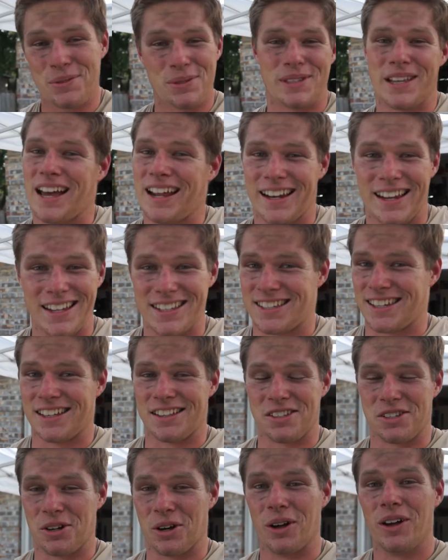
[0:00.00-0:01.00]
was not an easy
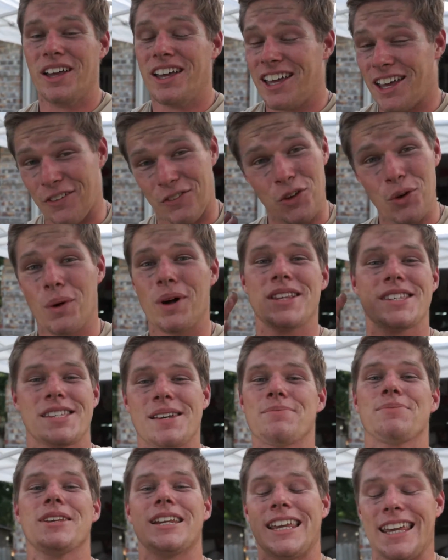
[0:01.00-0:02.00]
install. If you want
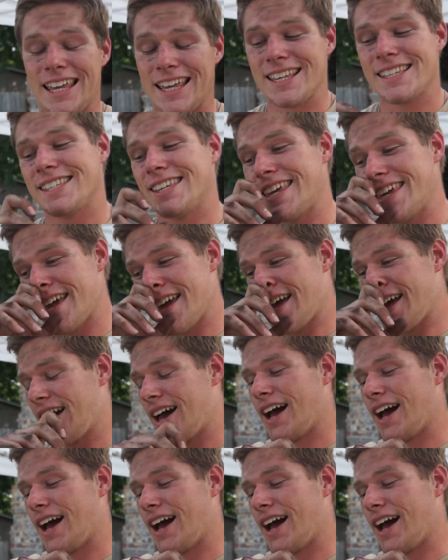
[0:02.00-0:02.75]
something easy,